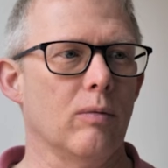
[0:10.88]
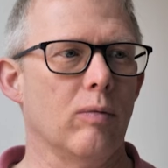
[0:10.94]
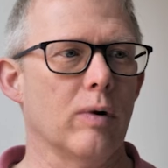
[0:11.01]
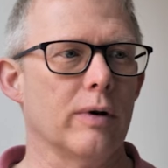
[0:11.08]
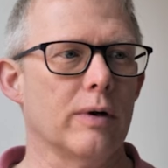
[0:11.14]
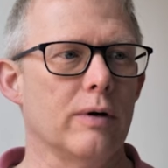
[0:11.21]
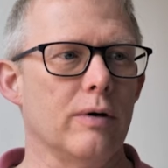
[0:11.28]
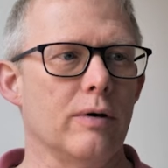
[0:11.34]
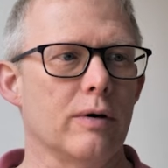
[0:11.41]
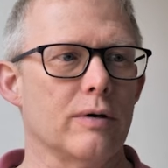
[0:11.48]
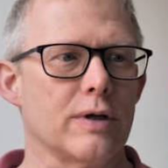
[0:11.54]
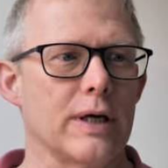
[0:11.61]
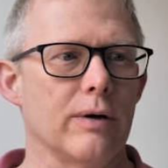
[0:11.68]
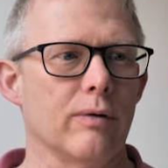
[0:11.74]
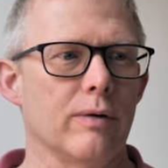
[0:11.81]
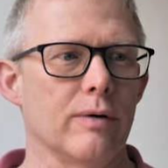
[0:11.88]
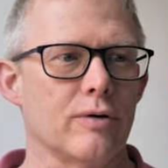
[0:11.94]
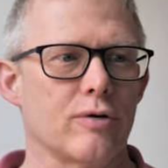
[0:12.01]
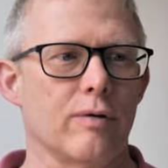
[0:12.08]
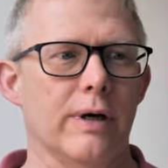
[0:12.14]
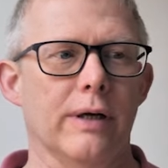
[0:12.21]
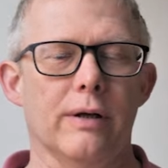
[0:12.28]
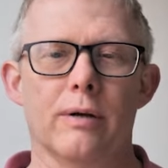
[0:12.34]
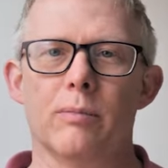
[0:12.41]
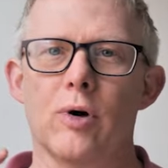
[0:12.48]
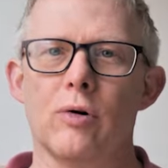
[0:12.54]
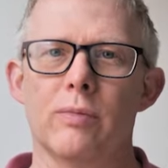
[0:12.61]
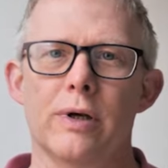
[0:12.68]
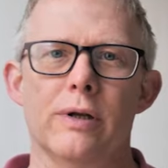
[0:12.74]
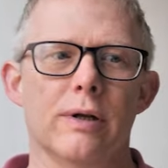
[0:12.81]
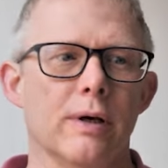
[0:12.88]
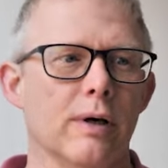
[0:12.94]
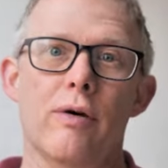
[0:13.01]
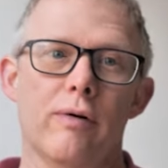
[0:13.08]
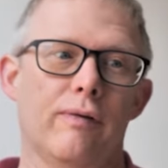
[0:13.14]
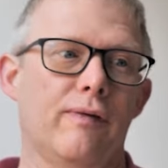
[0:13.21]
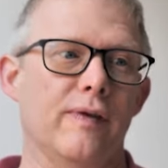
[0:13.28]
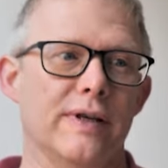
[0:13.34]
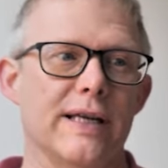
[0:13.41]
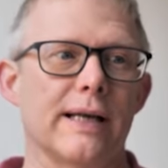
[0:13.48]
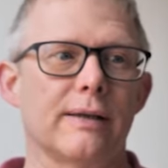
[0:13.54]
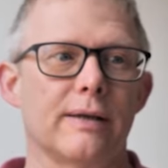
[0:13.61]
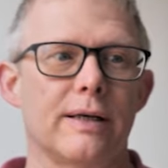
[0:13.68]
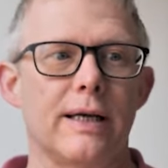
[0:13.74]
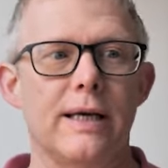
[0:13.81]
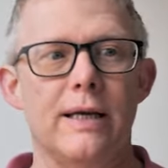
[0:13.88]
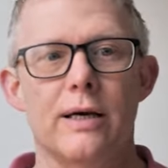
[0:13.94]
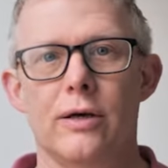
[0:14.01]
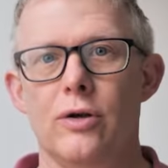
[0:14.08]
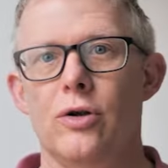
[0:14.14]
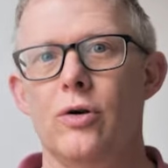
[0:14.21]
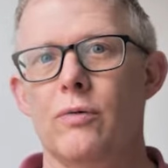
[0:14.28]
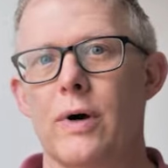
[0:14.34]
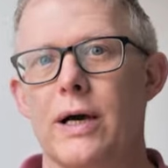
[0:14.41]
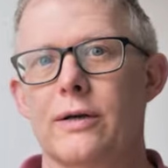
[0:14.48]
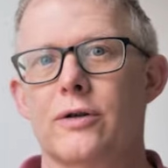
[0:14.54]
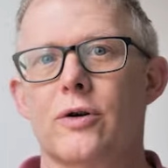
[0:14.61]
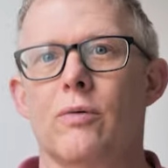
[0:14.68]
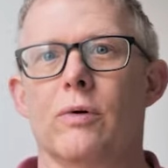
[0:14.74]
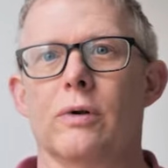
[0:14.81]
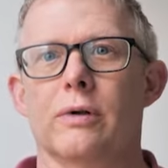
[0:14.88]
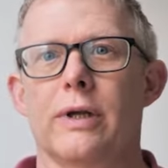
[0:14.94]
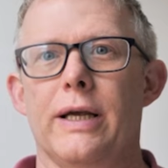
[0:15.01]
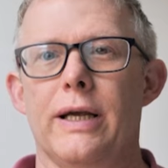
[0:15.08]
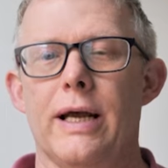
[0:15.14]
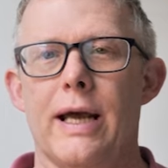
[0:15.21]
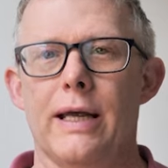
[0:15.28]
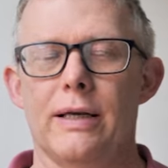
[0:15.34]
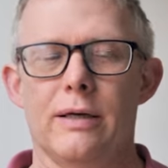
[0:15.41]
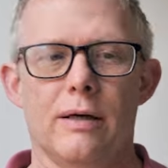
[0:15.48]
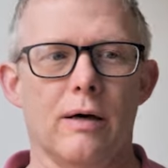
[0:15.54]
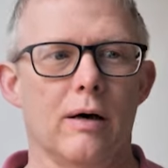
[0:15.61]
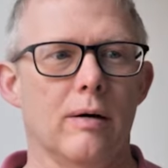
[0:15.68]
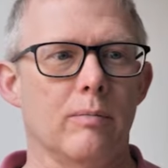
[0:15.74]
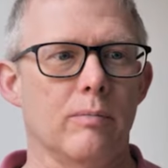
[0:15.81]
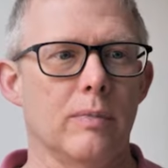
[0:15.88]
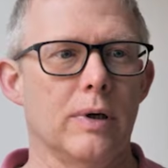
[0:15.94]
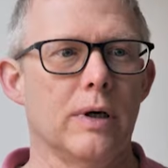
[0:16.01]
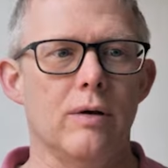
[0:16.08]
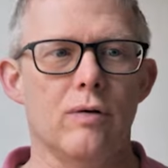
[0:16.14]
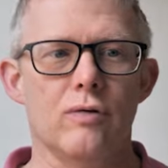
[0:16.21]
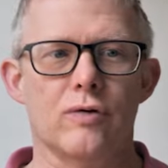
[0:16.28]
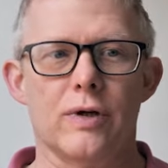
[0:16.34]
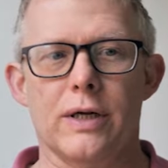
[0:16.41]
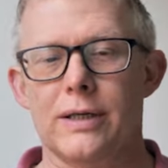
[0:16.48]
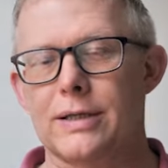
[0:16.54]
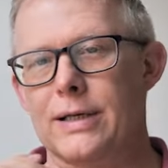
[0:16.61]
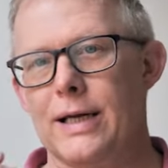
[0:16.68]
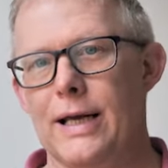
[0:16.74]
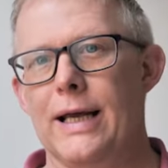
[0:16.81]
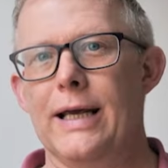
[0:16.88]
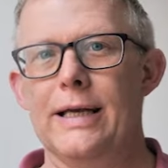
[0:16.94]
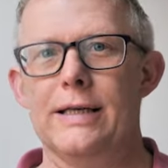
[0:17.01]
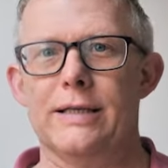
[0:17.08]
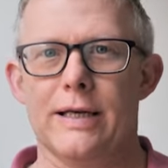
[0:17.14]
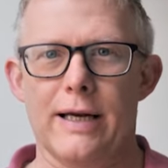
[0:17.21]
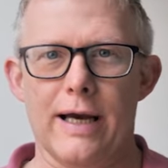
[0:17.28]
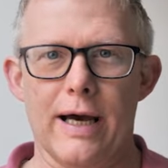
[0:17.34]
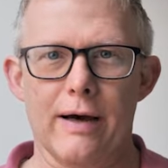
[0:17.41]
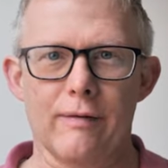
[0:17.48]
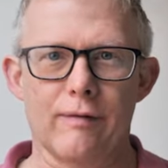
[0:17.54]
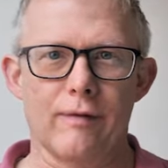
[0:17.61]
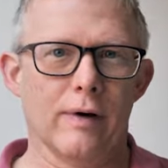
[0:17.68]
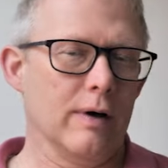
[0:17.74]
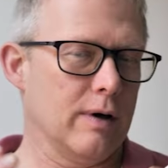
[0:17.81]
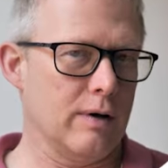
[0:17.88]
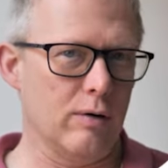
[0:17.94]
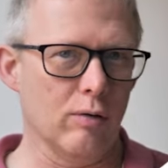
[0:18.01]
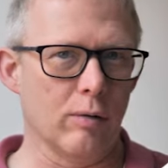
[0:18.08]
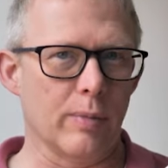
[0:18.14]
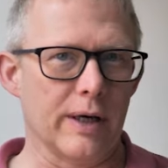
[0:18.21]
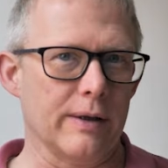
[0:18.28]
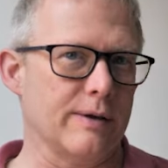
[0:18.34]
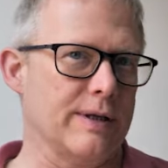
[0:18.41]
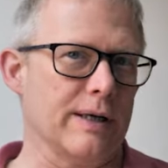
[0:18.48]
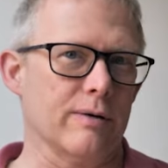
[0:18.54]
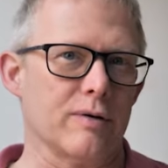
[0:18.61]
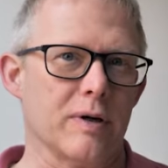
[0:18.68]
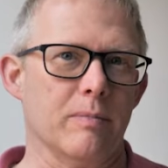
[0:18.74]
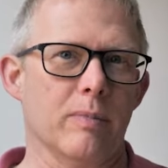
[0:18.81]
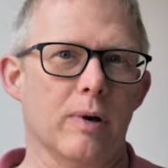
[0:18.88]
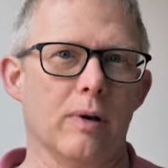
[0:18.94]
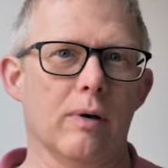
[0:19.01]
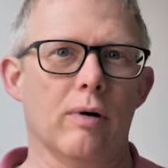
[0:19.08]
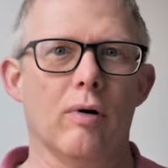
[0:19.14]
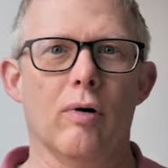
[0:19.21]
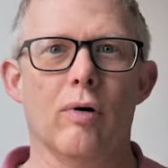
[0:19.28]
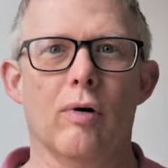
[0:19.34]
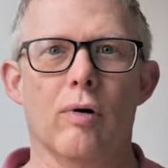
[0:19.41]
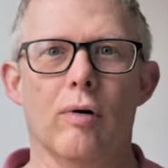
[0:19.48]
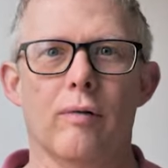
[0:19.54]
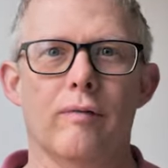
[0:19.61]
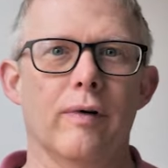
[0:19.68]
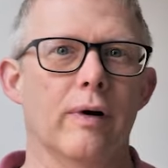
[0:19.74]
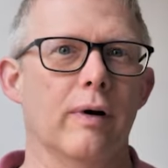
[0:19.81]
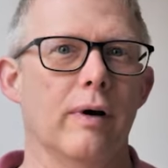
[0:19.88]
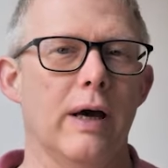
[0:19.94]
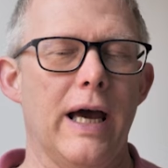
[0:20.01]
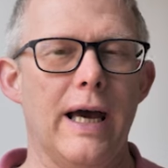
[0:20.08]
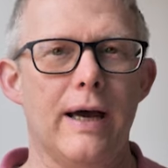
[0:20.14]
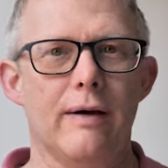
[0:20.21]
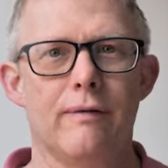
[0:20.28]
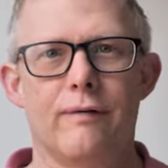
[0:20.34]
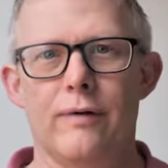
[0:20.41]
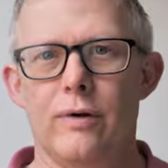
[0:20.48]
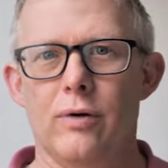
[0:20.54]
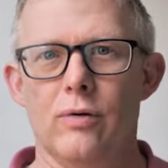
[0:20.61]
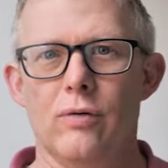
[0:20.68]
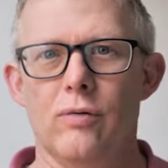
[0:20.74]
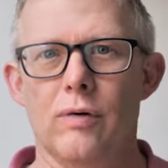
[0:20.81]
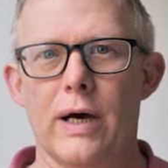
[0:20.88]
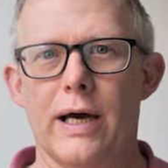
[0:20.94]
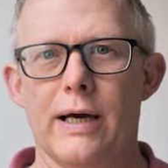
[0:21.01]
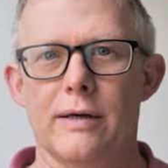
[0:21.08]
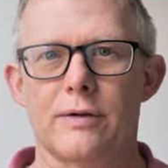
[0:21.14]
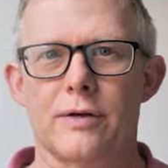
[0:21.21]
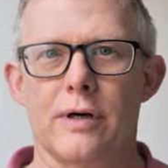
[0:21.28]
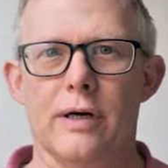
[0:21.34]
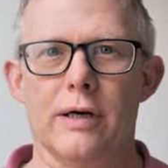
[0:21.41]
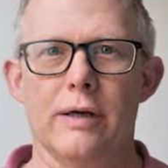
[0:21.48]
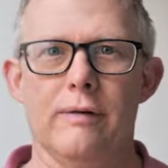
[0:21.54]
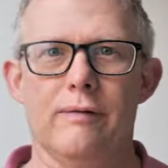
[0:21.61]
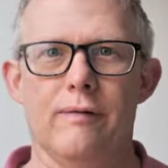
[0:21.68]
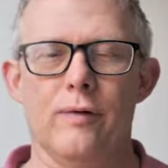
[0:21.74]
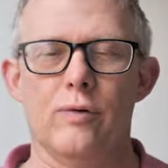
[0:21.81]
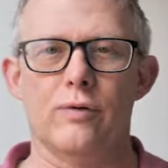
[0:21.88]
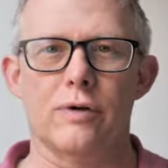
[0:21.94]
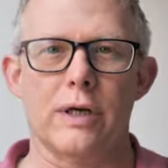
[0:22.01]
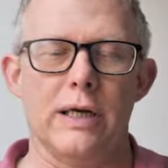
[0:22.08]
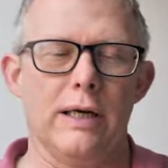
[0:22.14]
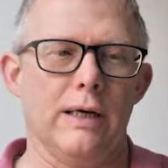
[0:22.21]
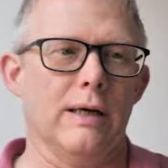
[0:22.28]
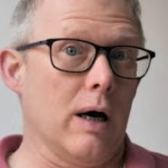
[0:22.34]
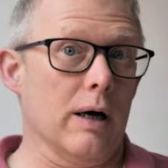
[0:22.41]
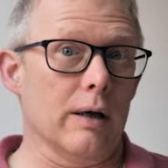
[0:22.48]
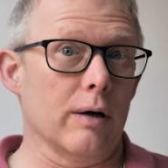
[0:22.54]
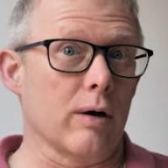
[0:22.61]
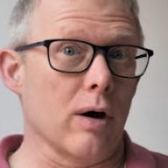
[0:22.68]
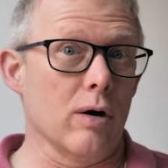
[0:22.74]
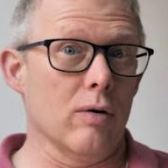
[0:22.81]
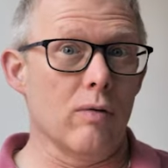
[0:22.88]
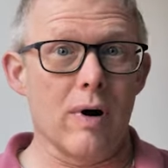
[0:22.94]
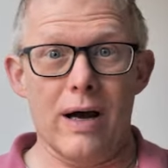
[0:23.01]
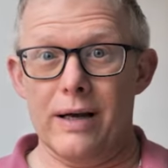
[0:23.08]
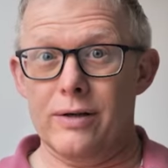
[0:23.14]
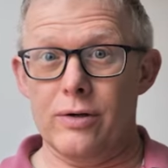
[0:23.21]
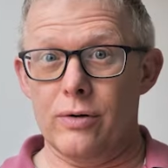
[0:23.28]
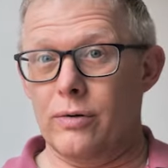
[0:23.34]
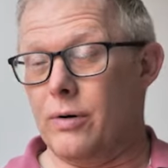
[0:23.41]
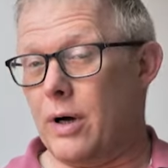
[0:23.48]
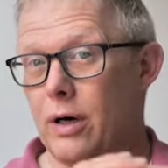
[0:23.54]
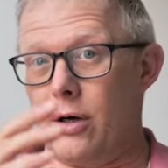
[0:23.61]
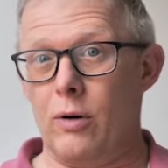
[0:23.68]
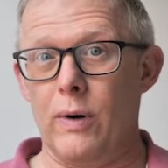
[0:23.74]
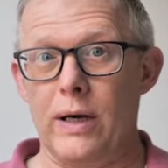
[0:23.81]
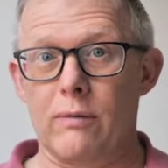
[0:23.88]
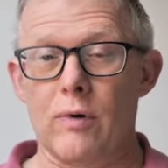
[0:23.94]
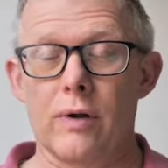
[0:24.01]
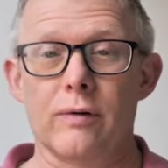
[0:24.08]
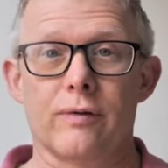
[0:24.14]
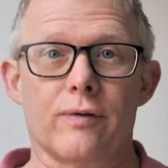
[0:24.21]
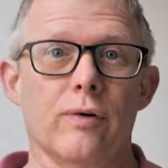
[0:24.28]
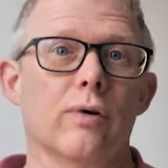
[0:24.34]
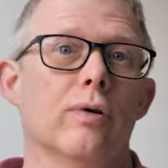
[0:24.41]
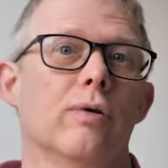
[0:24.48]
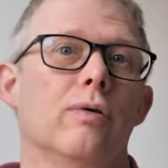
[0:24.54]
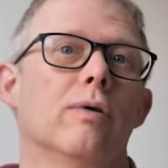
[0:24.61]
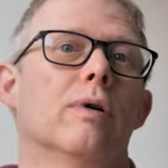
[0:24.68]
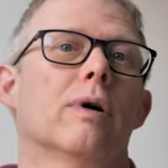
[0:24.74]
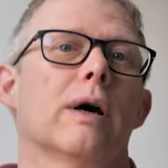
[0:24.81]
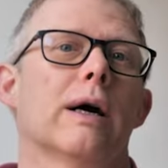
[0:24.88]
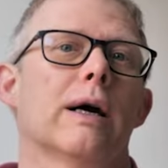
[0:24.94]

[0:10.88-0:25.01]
one that you can see on the screen at the moment, the Fidelity US Quality Income UCITS ETF, known by the ticker symbol of FUSI FUSI. I'm going to go and do a quick run through